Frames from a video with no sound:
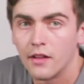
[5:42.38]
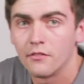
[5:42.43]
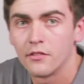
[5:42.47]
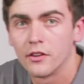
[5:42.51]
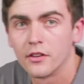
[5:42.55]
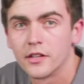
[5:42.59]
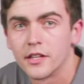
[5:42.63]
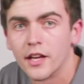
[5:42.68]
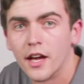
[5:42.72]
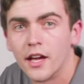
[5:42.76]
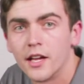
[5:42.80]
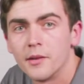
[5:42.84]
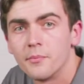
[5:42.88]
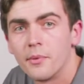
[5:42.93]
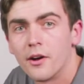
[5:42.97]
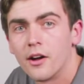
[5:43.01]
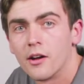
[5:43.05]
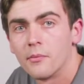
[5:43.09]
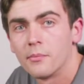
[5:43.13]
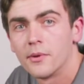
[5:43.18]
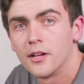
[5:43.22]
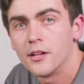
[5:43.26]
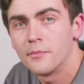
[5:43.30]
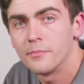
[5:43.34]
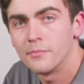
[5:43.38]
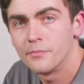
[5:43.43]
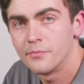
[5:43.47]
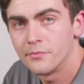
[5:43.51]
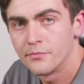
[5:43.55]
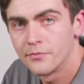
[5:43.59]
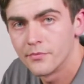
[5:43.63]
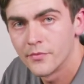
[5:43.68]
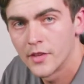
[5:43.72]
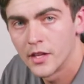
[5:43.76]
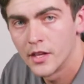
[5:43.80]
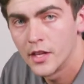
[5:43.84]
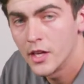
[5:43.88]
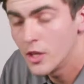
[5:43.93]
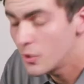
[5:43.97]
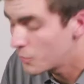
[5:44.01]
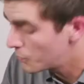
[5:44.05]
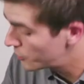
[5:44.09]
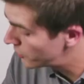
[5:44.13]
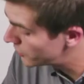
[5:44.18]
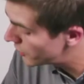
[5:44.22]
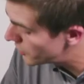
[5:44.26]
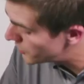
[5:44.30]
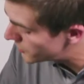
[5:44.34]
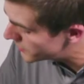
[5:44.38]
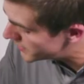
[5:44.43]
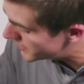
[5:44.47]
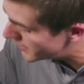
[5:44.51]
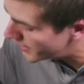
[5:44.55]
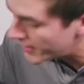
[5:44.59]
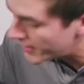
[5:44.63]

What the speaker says: have our guide pop up. And we'll use